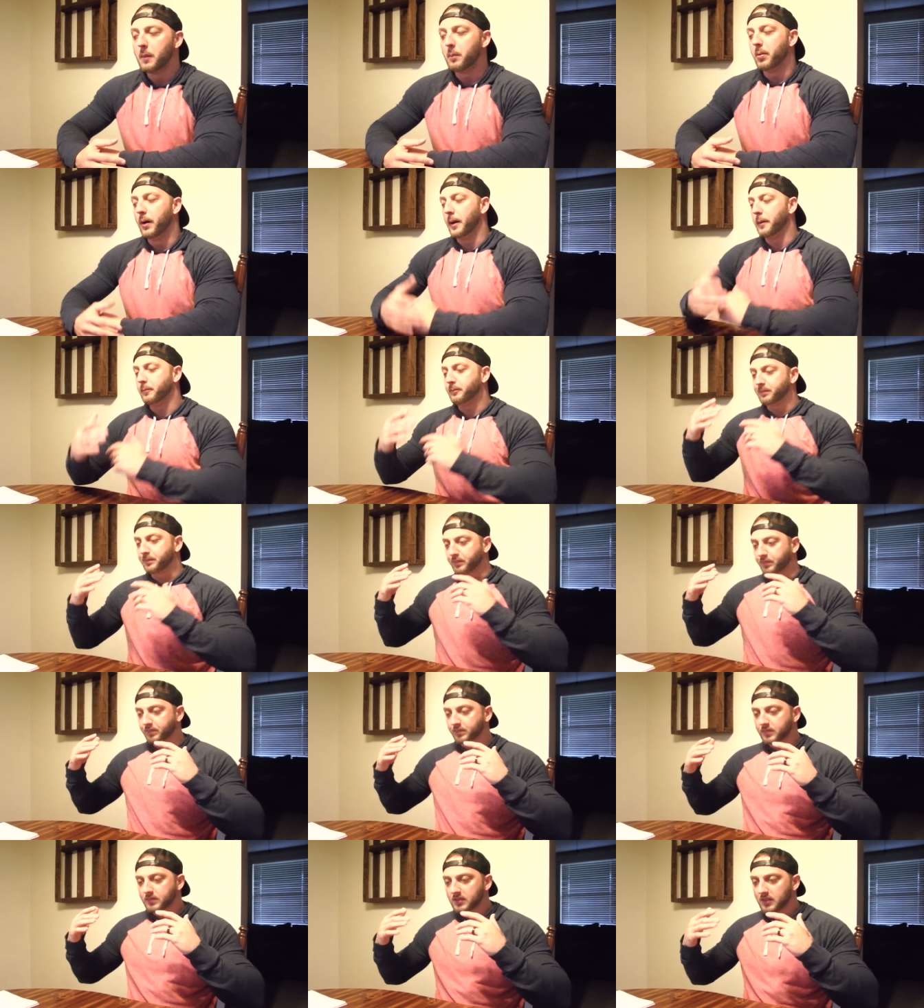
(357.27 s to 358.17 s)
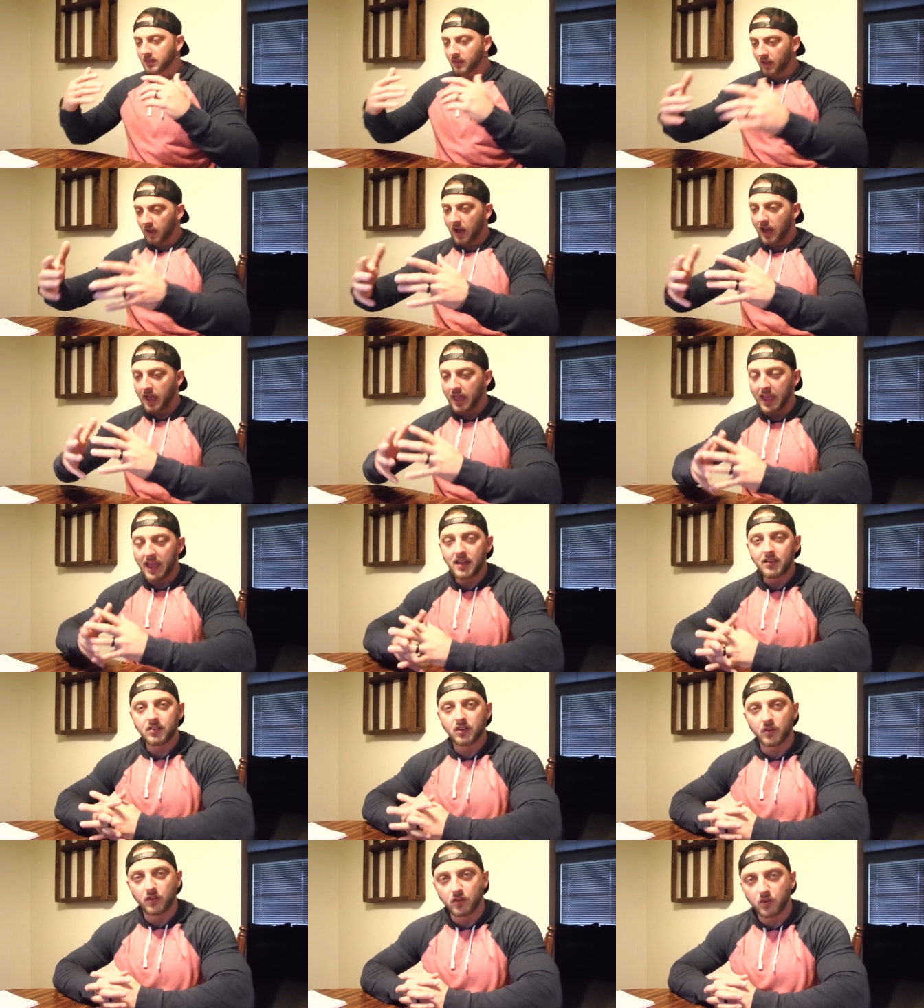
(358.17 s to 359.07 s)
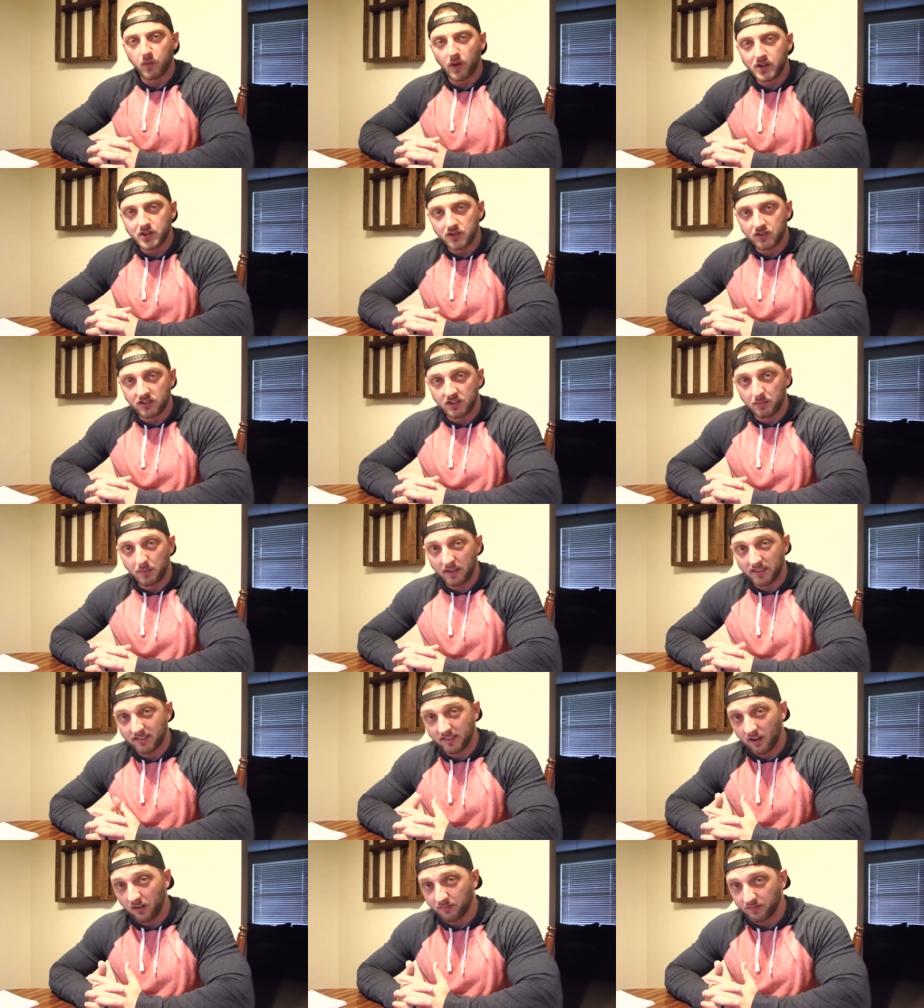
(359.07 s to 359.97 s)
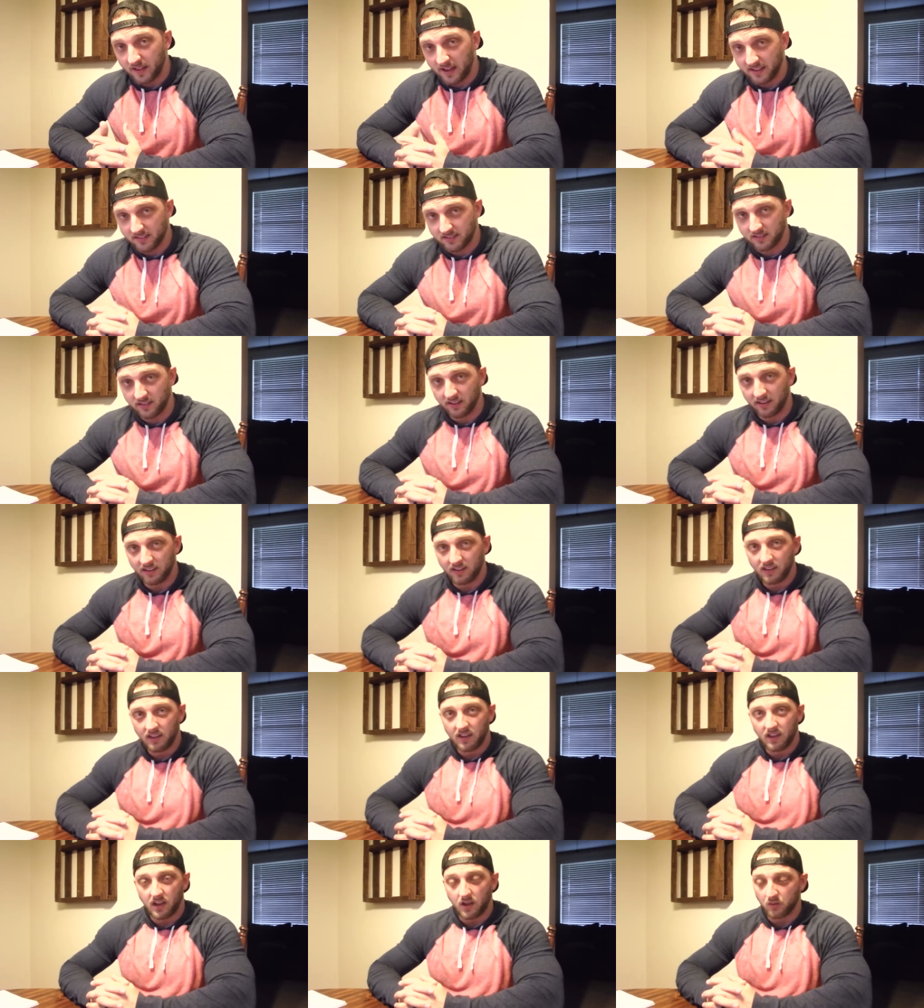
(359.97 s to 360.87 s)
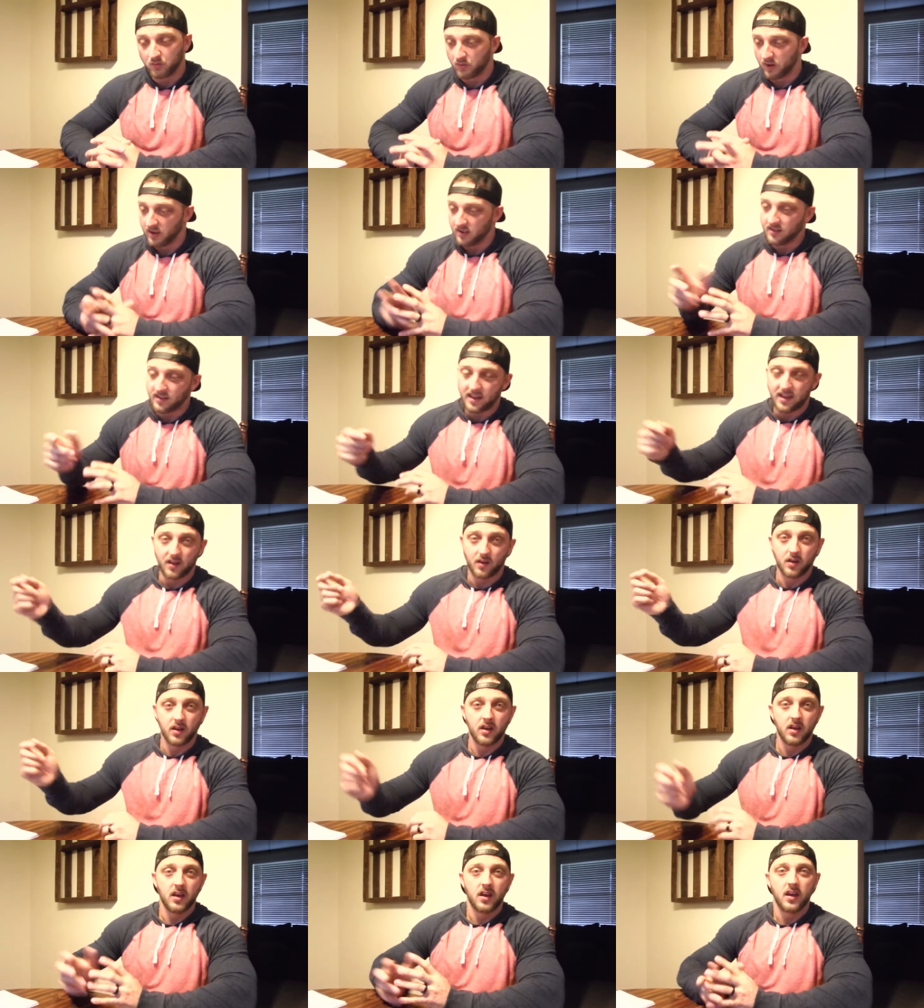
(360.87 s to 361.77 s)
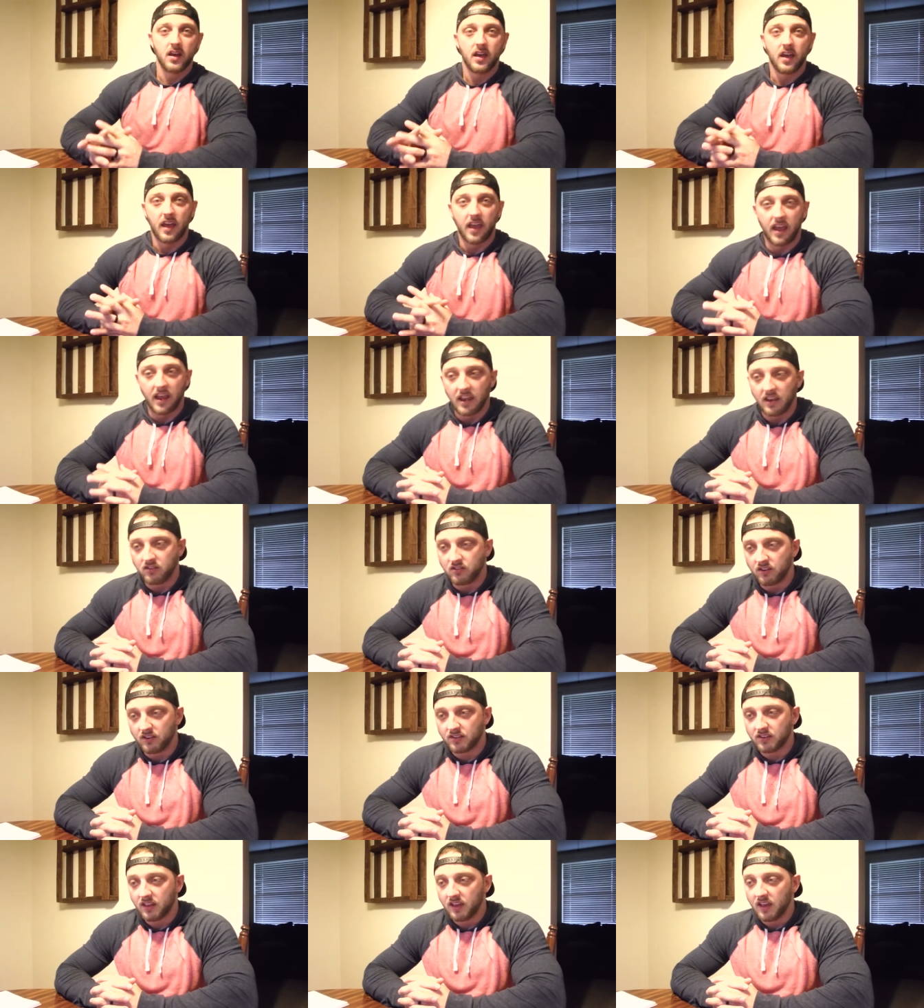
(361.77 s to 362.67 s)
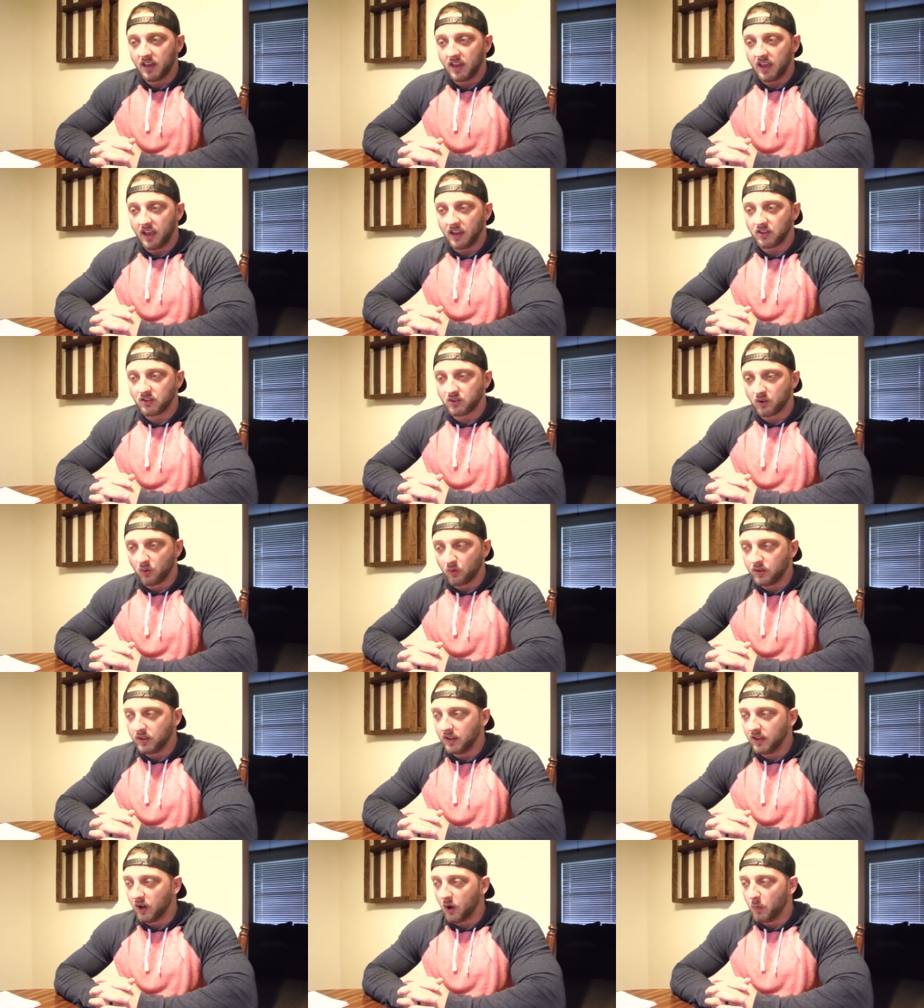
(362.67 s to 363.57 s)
But I answered those questions to myself last night. I was writing it down. And it solely